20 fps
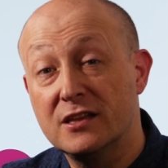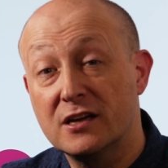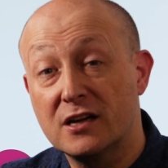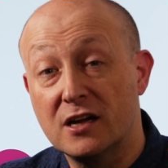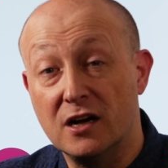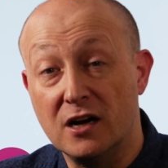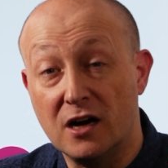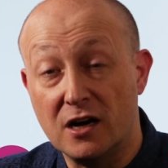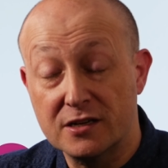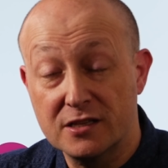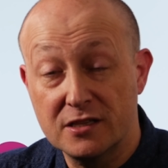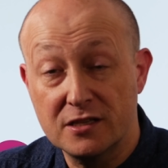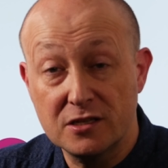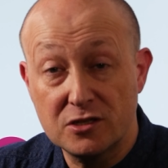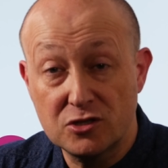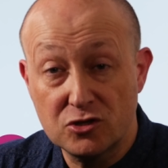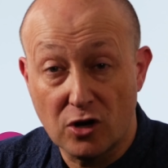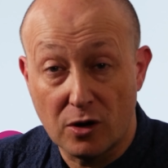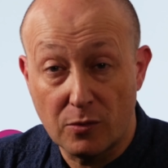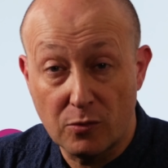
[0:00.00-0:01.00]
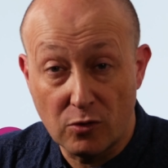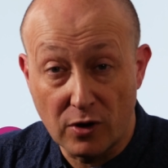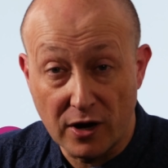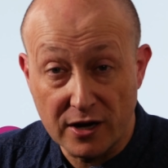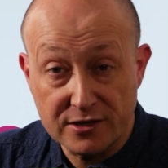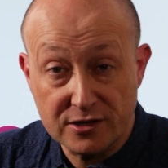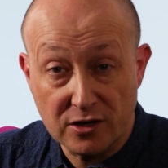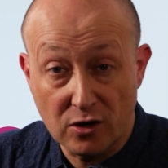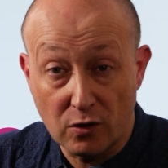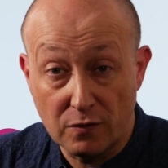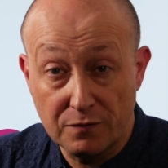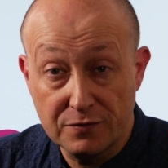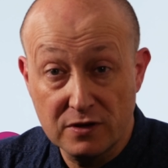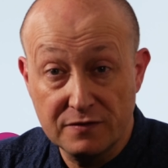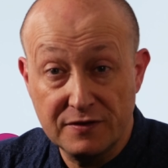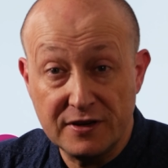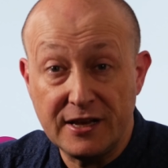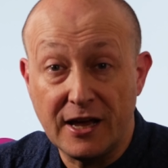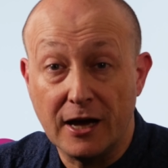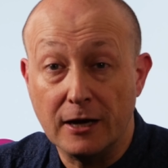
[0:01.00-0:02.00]
the card at the top right of the
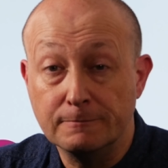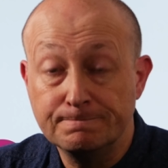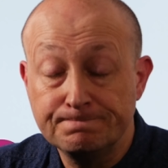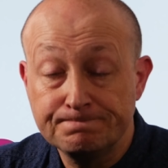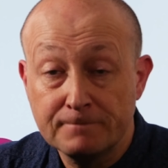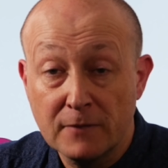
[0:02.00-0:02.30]
video.